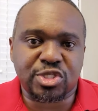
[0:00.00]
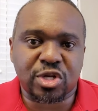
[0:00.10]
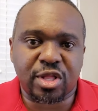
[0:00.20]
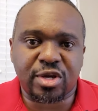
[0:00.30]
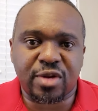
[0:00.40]

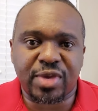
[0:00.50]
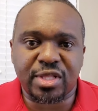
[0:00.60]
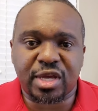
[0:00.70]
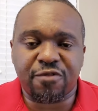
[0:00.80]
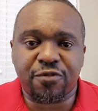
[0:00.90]
Charlotte going to be
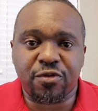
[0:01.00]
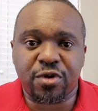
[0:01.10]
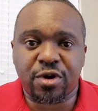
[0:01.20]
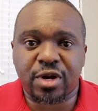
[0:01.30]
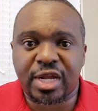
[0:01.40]
looking
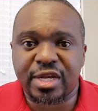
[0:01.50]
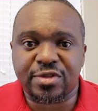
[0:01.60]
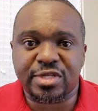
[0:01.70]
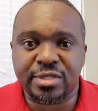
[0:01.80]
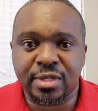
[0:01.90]
for
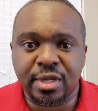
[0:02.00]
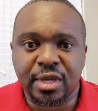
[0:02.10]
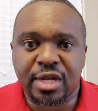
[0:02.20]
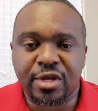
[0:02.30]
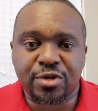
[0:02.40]

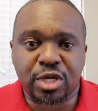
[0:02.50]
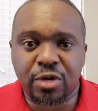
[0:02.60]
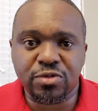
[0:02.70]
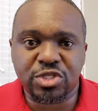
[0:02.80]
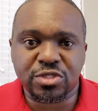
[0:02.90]
another
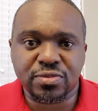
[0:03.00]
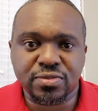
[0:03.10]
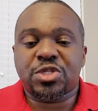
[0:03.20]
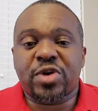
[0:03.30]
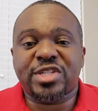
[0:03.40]
coach?
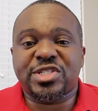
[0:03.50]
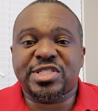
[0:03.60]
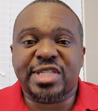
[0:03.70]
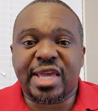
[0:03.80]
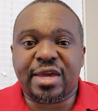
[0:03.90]
So I
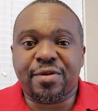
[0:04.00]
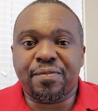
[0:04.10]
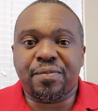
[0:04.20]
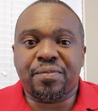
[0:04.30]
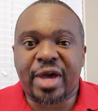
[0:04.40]
just think
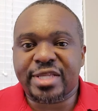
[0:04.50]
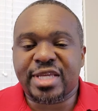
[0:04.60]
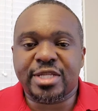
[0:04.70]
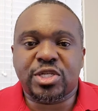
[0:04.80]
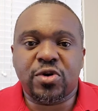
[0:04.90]
Mike
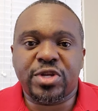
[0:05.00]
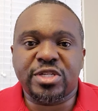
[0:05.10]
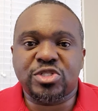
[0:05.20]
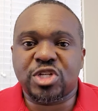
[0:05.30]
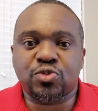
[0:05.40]

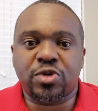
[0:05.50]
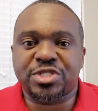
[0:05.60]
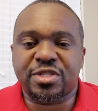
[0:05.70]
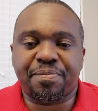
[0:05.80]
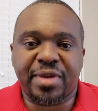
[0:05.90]
D'Antoni just
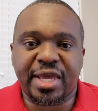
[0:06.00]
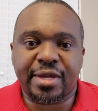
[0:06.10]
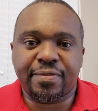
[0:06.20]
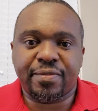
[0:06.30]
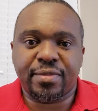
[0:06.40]
wasn't the
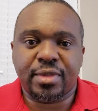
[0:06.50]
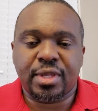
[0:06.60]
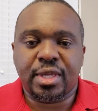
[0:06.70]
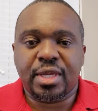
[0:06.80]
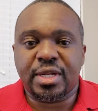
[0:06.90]
pick.
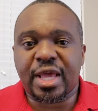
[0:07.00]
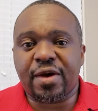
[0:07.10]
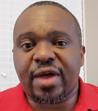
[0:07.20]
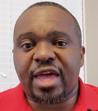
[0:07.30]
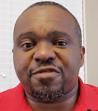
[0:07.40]

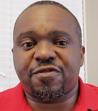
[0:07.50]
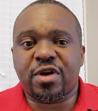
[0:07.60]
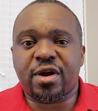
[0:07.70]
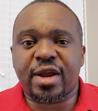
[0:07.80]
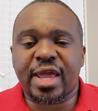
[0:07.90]
Now, as
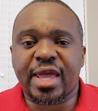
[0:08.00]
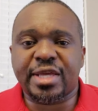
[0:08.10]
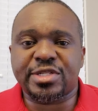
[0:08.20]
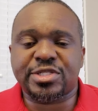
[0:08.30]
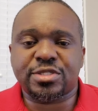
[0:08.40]
far
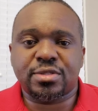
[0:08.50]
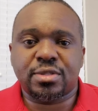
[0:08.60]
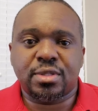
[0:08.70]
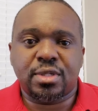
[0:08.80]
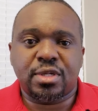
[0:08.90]
as
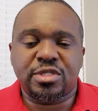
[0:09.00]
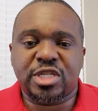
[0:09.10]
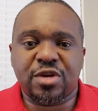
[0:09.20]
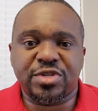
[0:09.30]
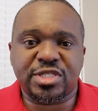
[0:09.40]

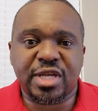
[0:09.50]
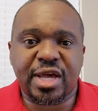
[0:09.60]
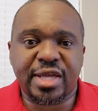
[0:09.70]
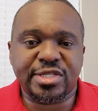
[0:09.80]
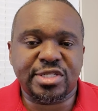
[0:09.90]
Terry
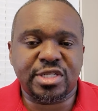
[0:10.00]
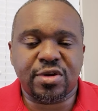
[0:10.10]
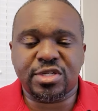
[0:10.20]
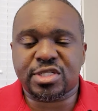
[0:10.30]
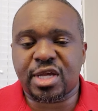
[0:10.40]

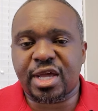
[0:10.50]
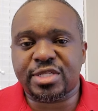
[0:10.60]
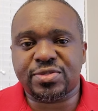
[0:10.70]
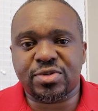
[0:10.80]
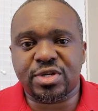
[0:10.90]

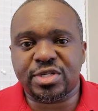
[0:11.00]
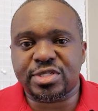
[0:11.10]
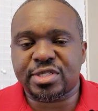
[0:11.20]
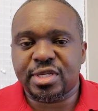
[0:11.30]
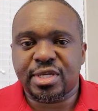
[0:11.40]
Stotts was